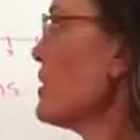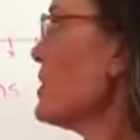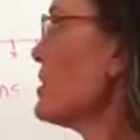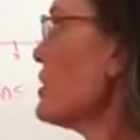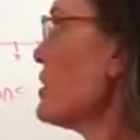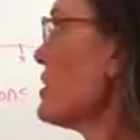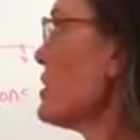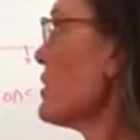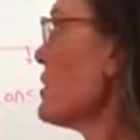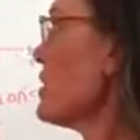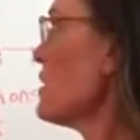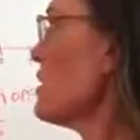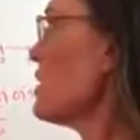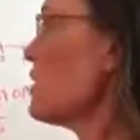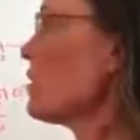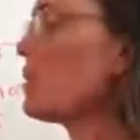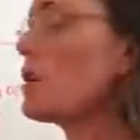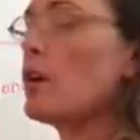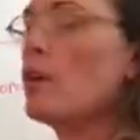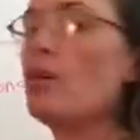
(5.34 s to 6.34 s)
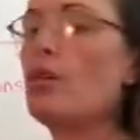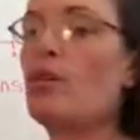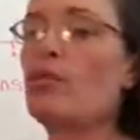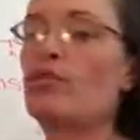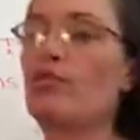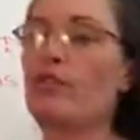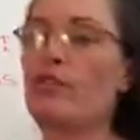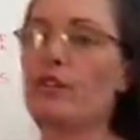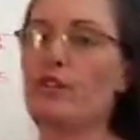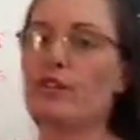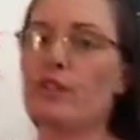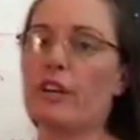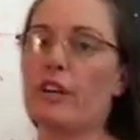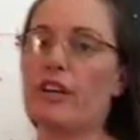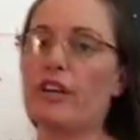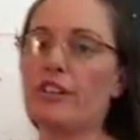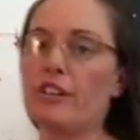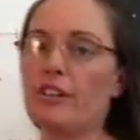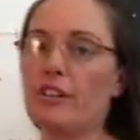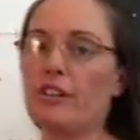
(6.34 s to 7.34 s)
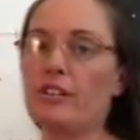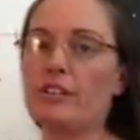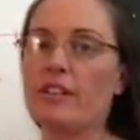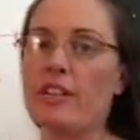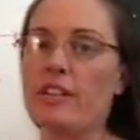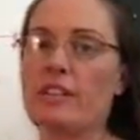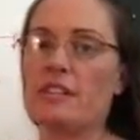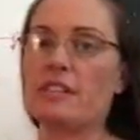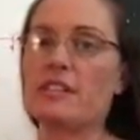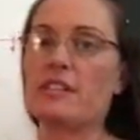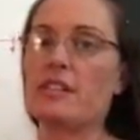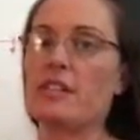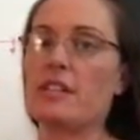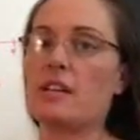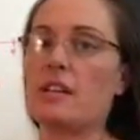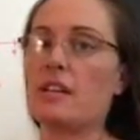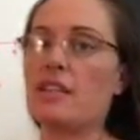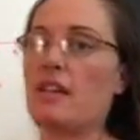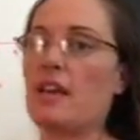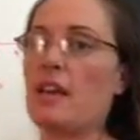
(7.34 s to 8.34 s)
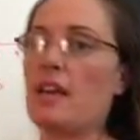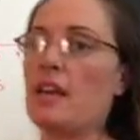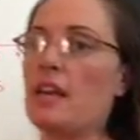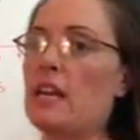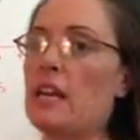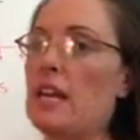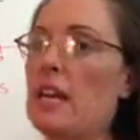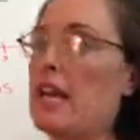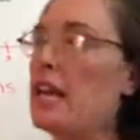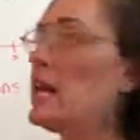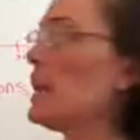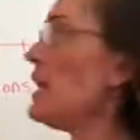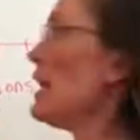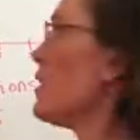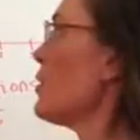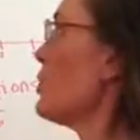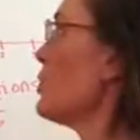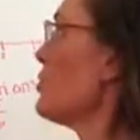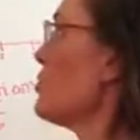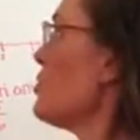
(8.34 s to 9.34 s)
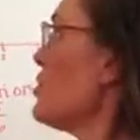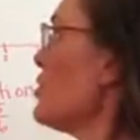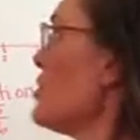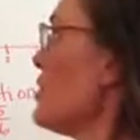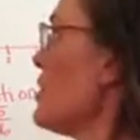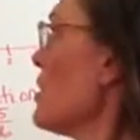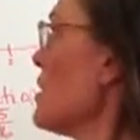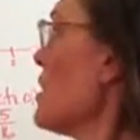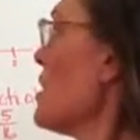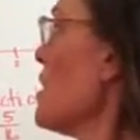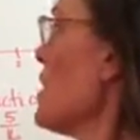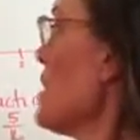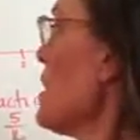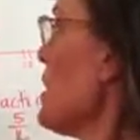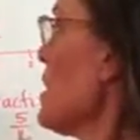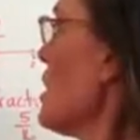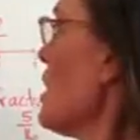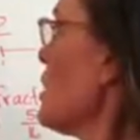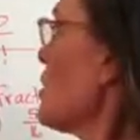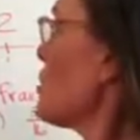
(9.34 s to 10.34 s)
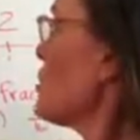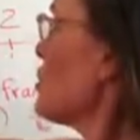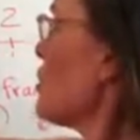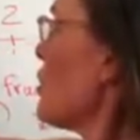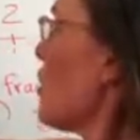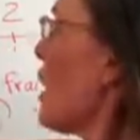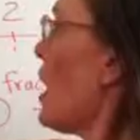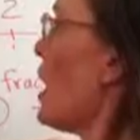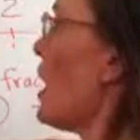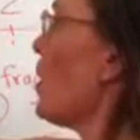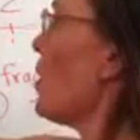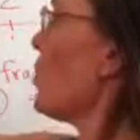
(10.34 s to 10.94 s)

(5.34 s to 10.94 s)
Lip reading: let's go over greater, less than, and equal to. So I